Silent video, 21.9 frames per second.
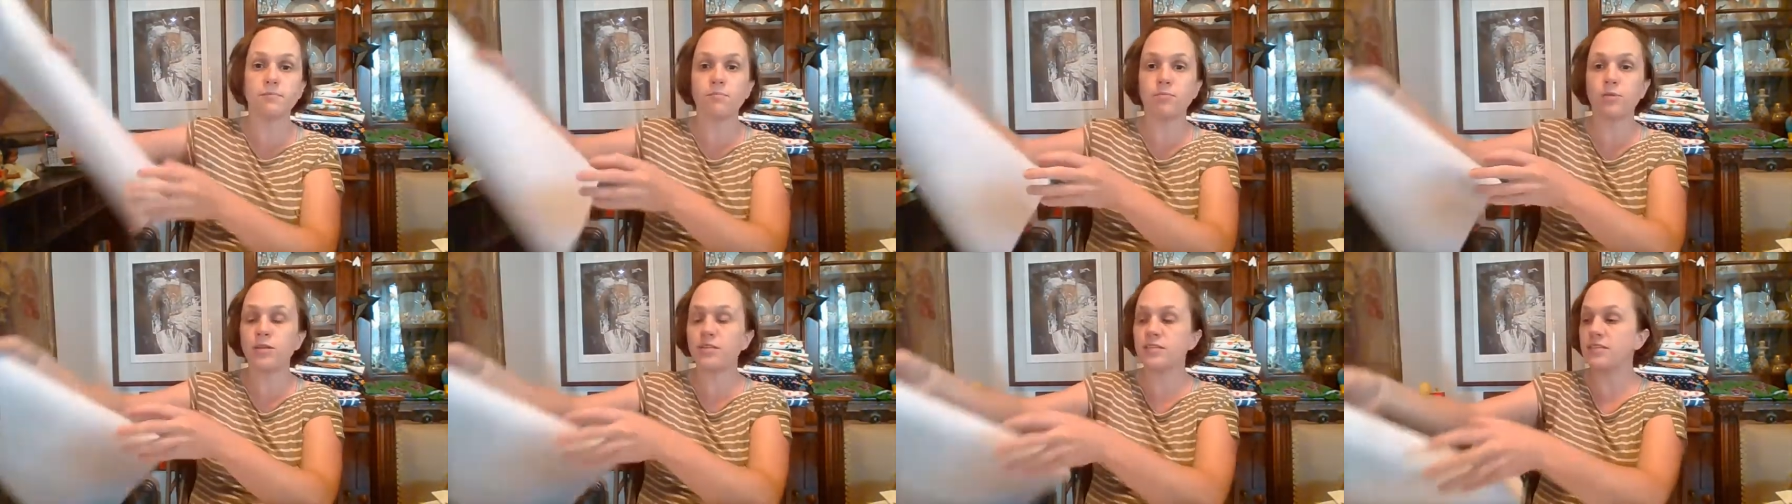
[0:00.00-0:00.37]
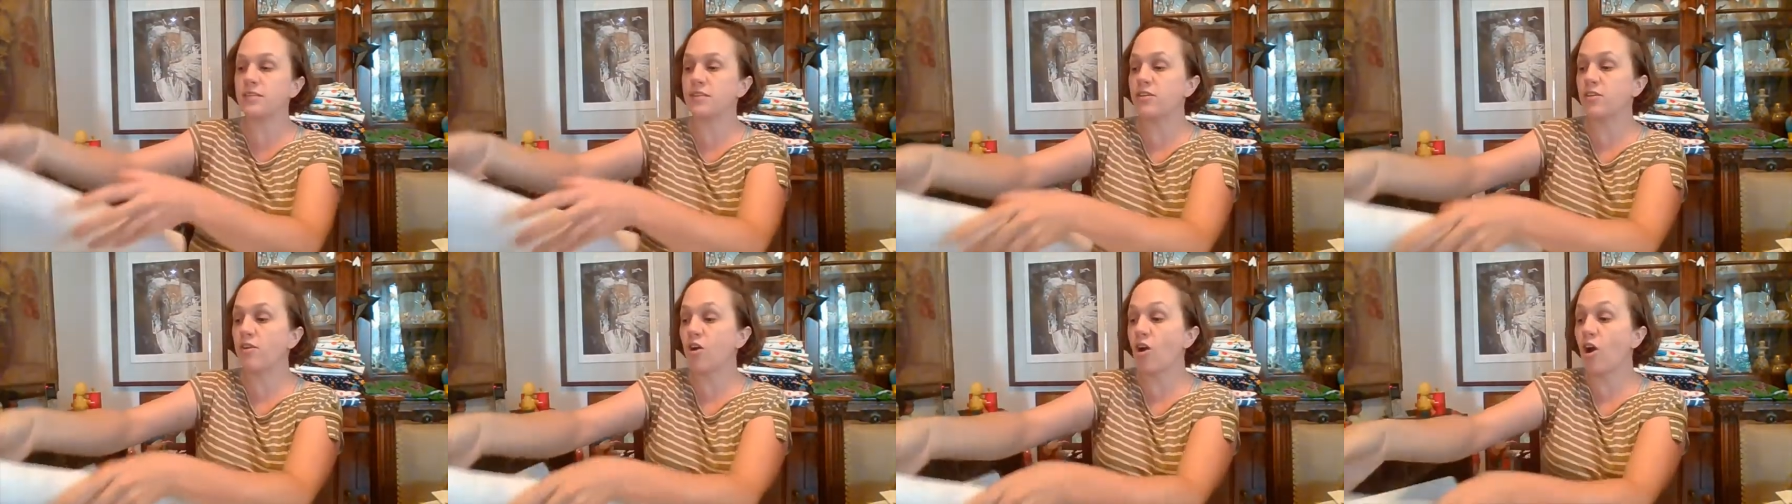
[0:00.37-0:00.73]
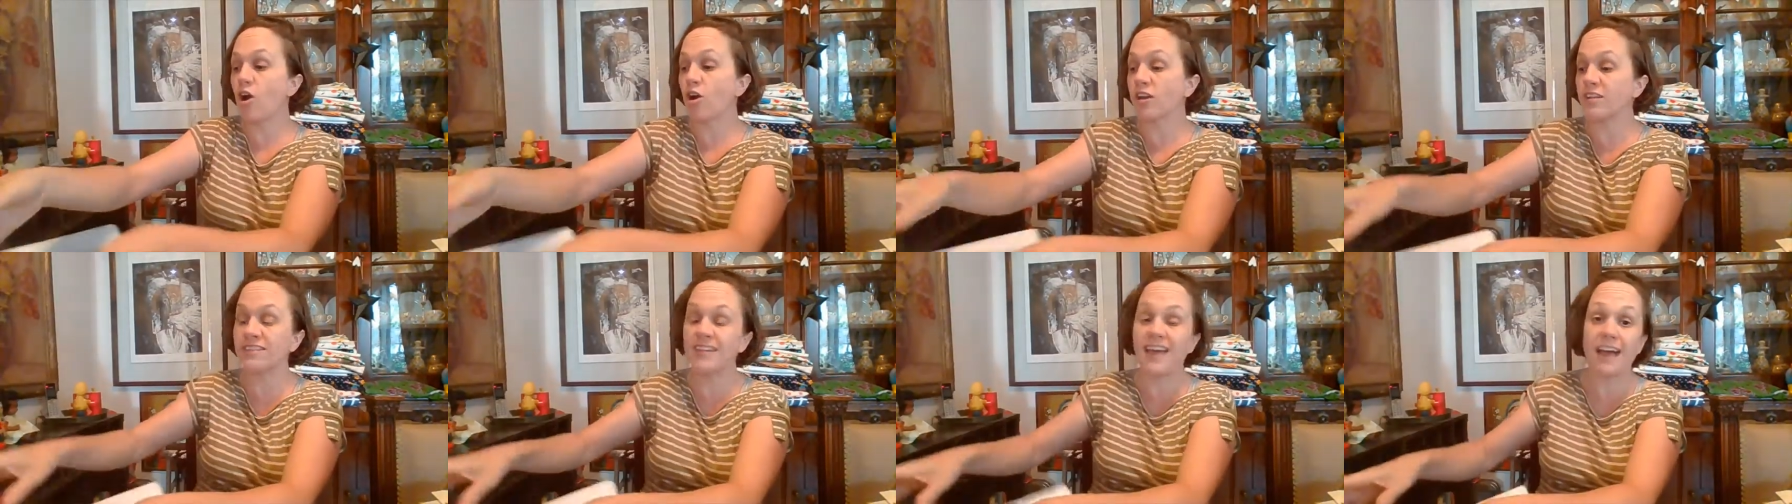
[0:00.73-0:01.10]
printed an
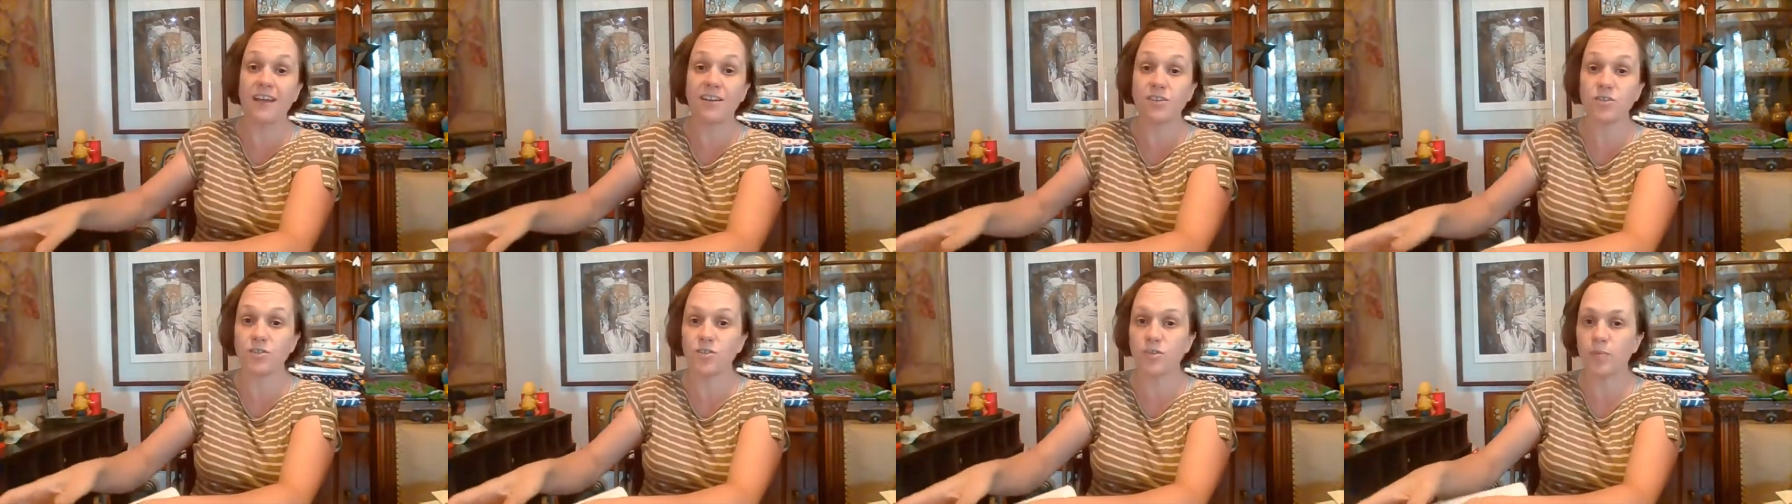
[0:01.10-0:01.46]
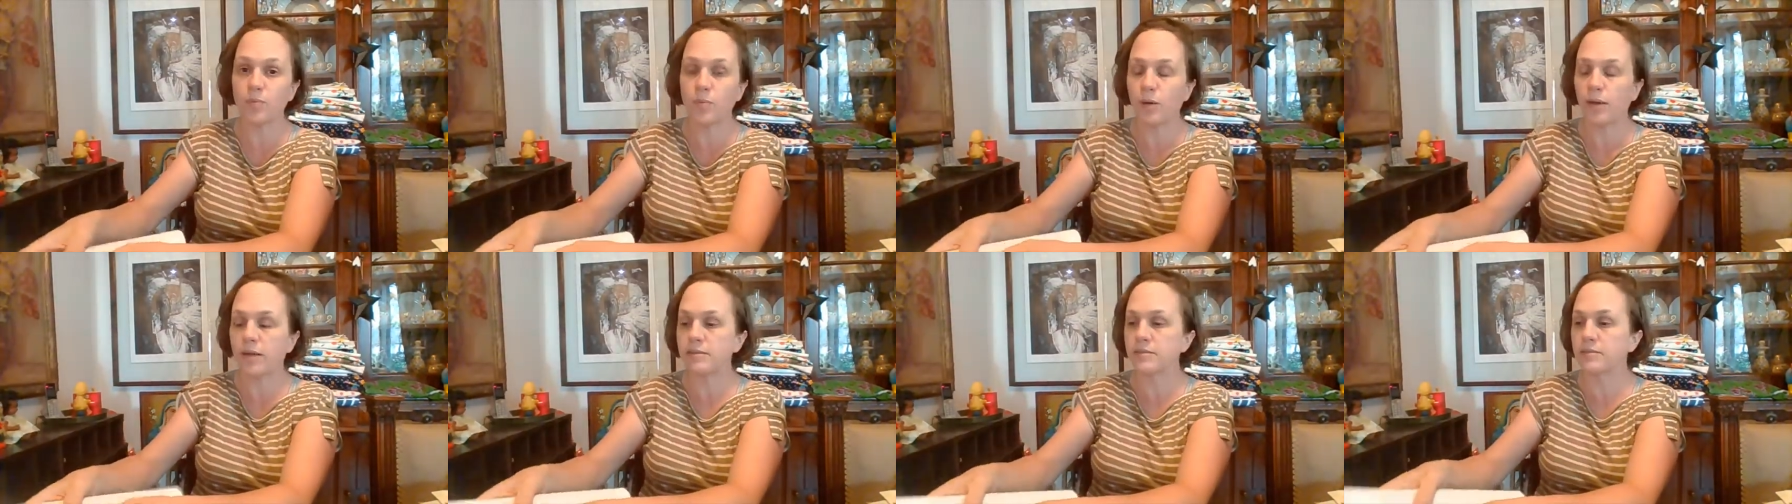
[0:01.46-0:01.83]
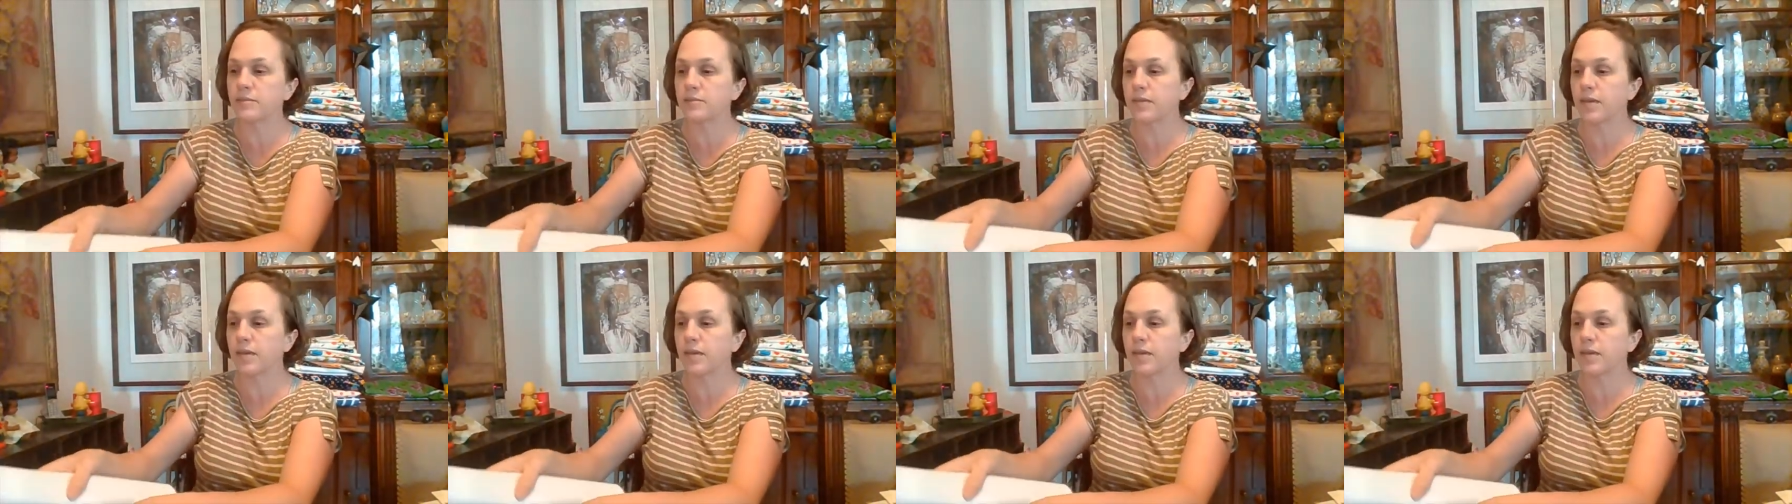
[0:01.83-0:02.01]
architectural print,